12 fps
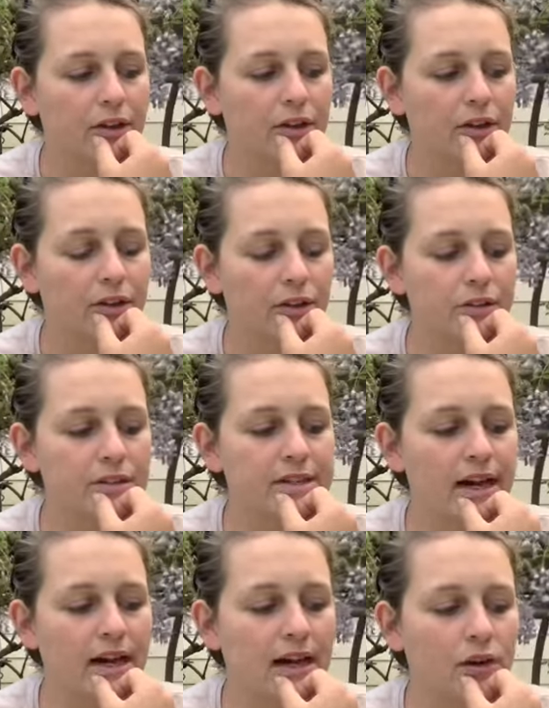goose
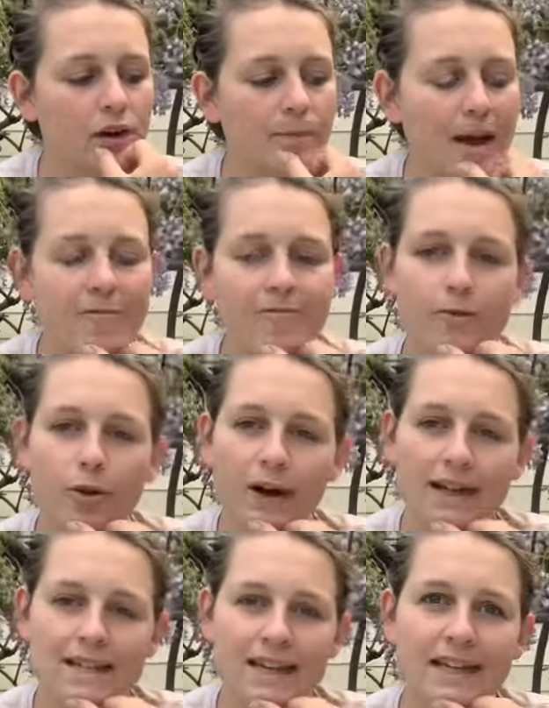are on about 4
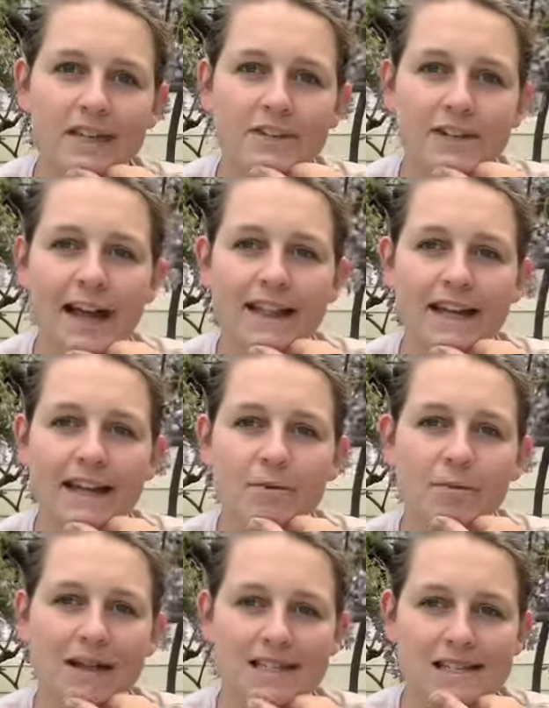eggs each, and then
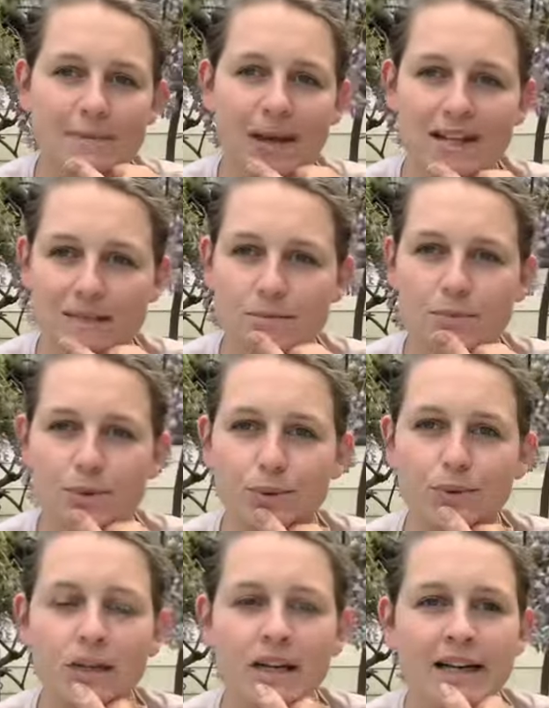my
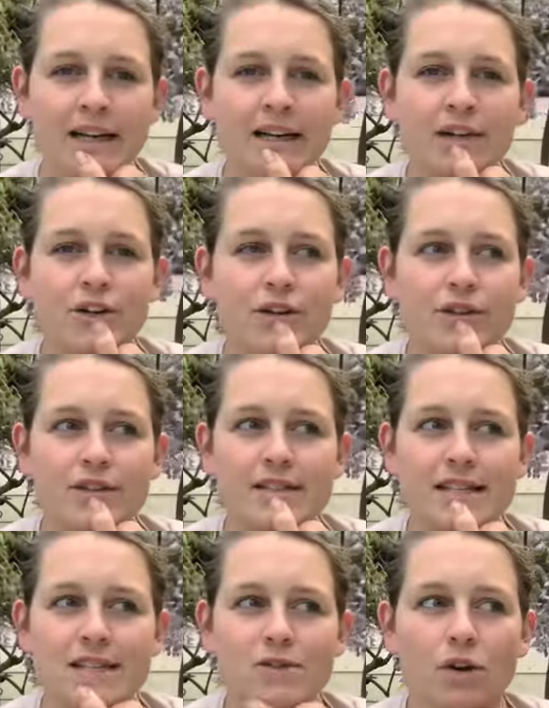Sebastopol goose
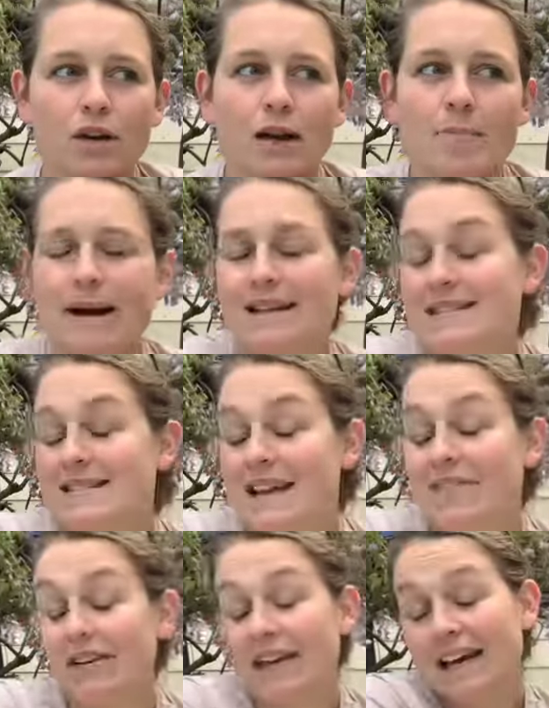is on about
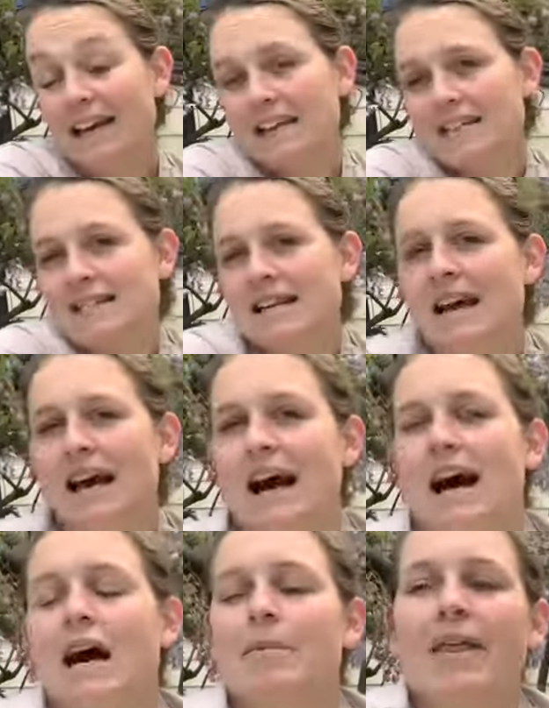7 eggs,
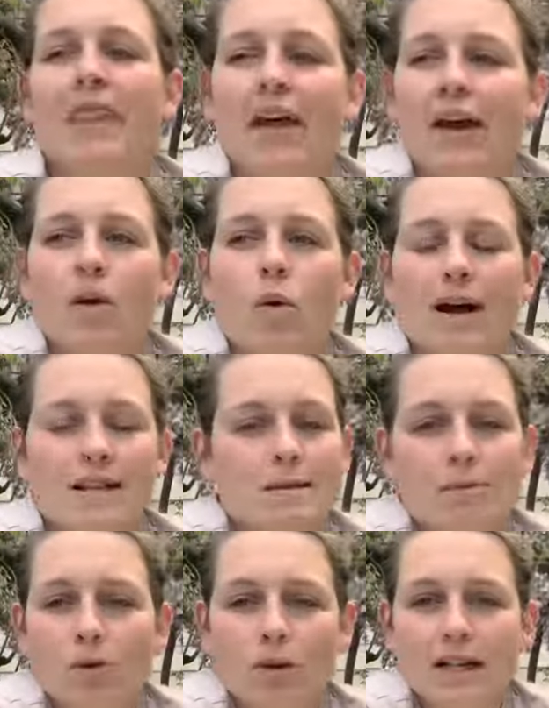and they're quite
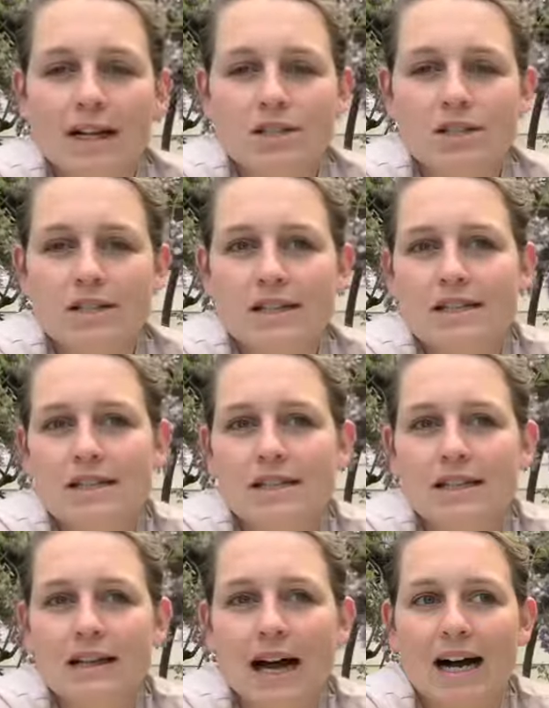small clutches.
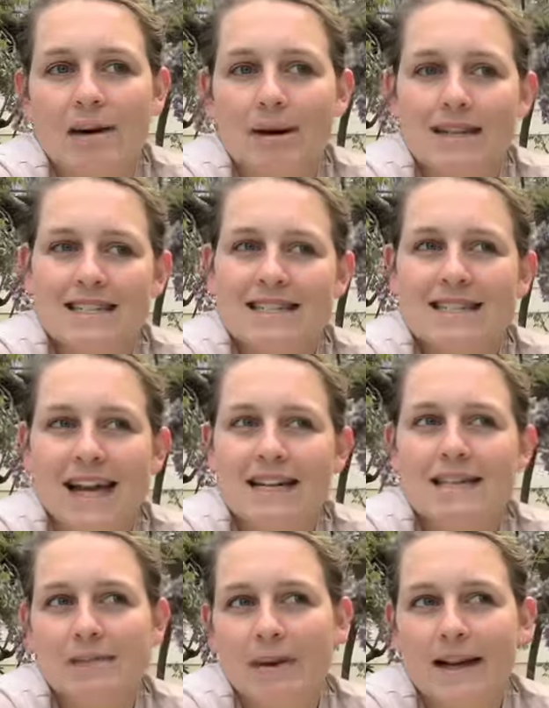I did take
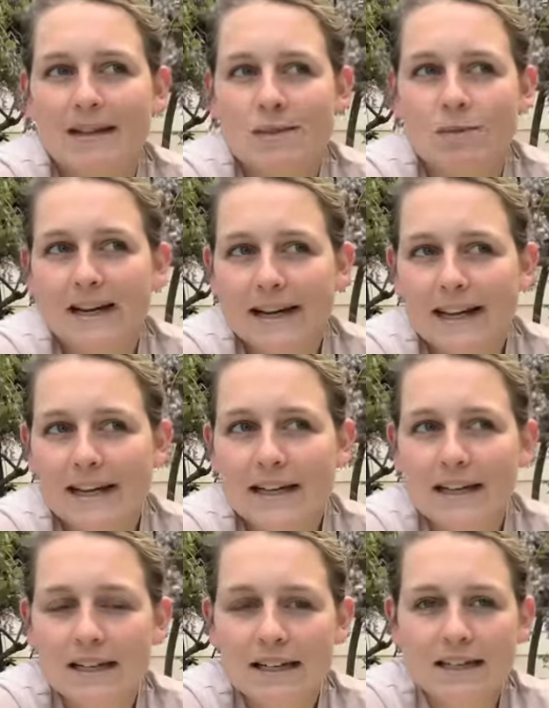some eggs away
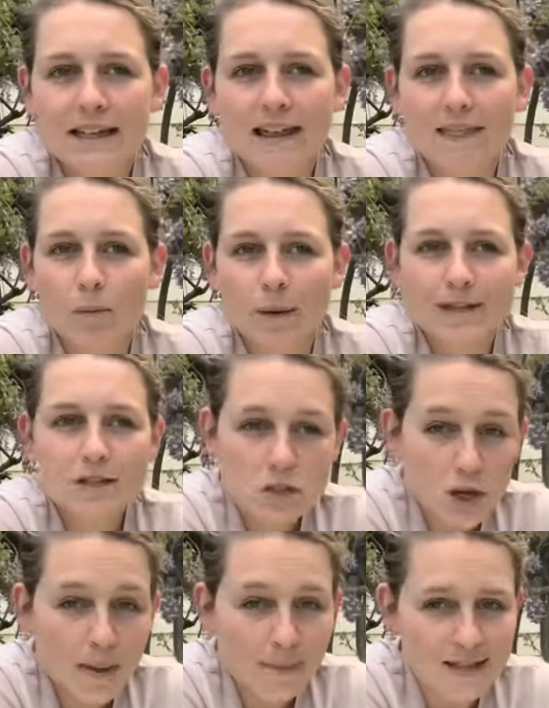in the winter
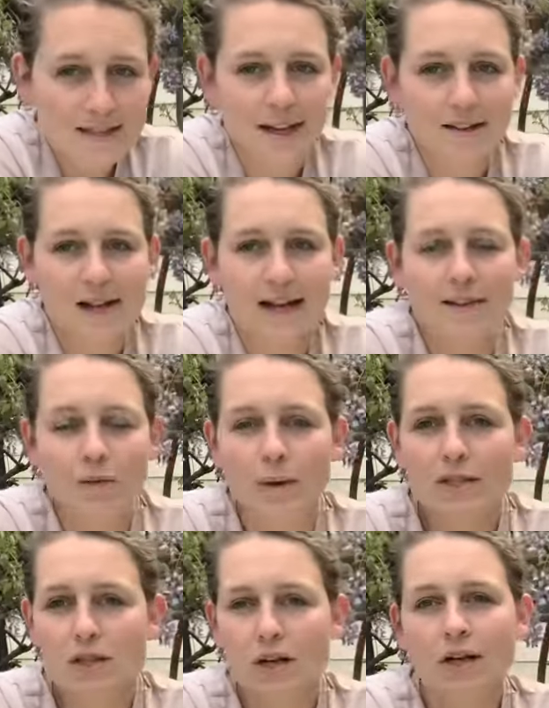time. They started laying in the
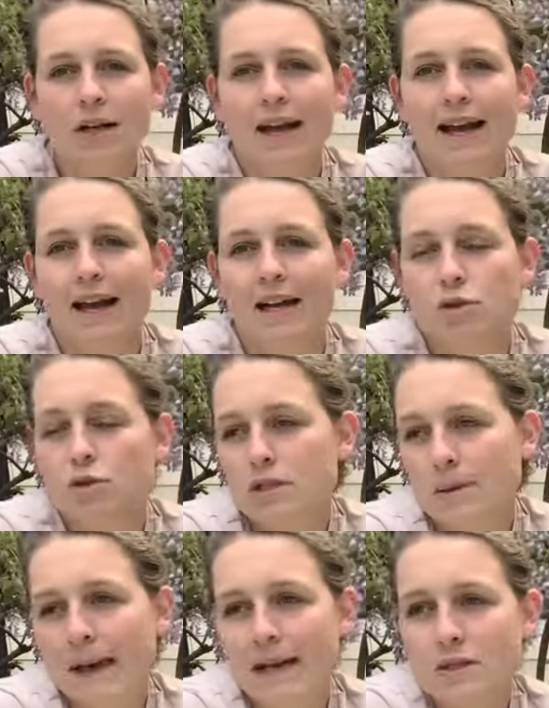winter, and I took
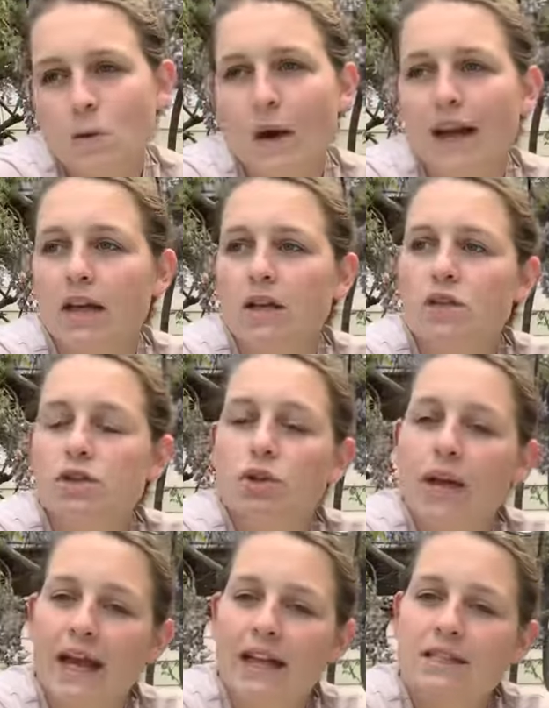some eggs away
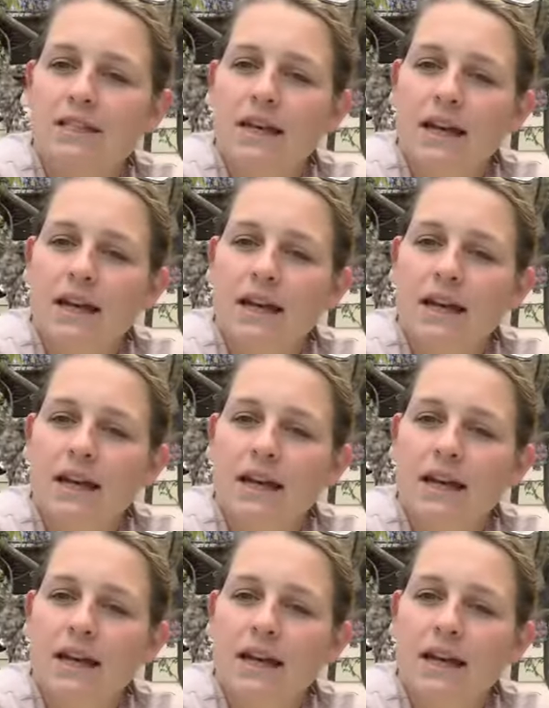to eat,